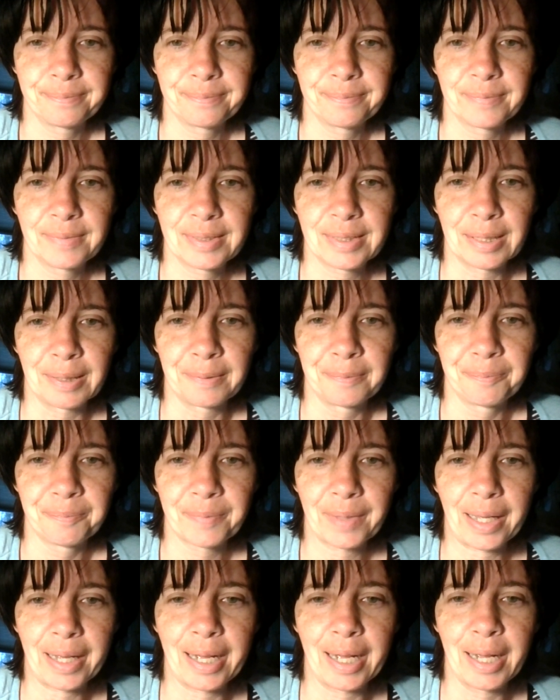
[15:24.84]
So,
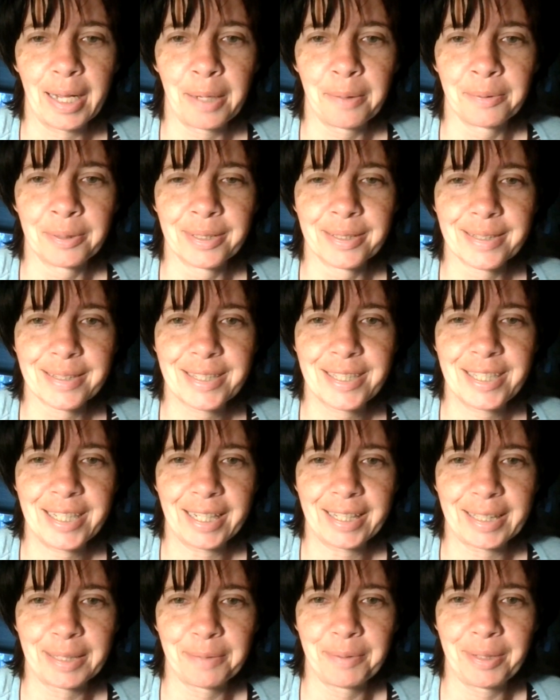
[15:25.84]
I will
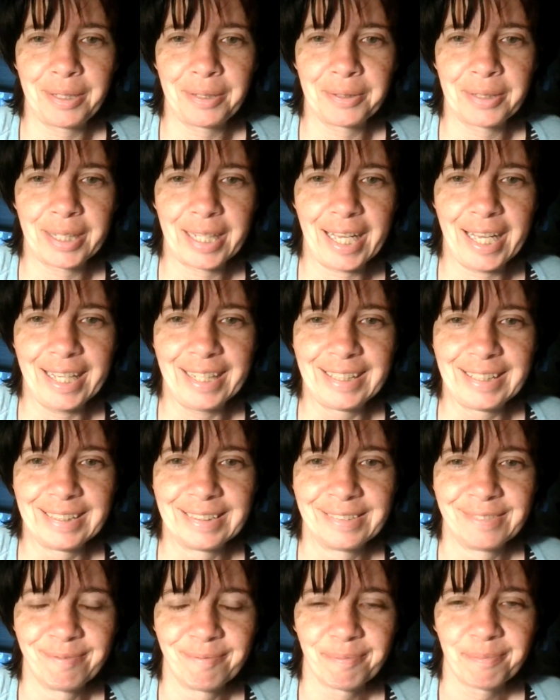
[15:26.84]
check in with you again.
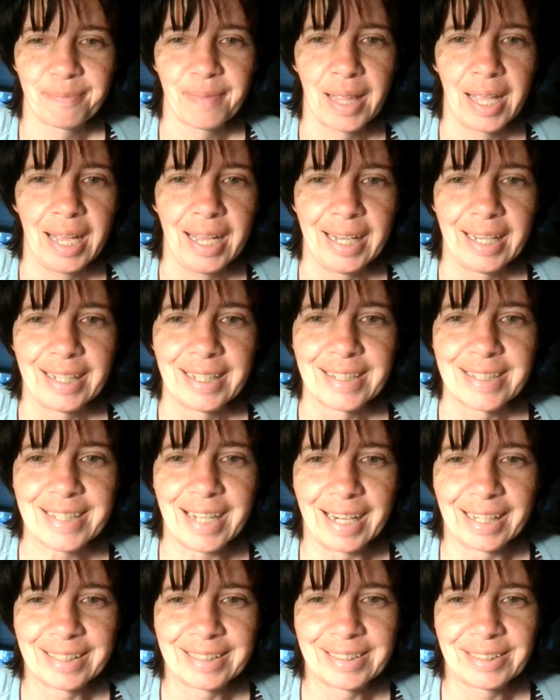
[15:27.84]

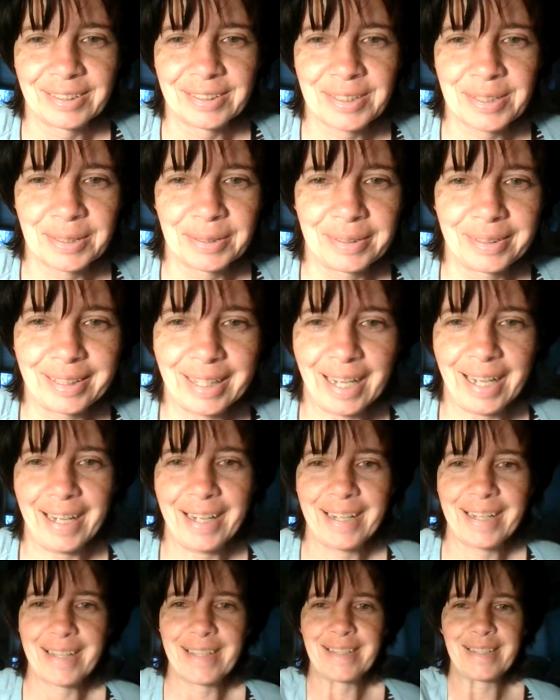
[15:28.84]
Talk to you soon,
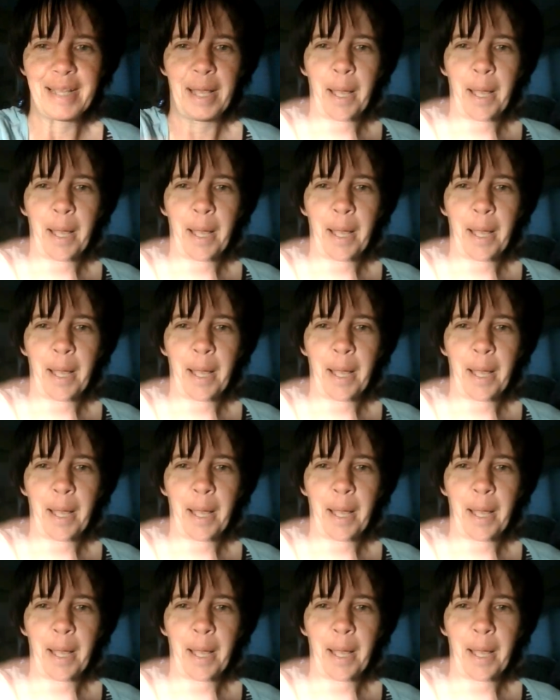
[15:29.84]
guys.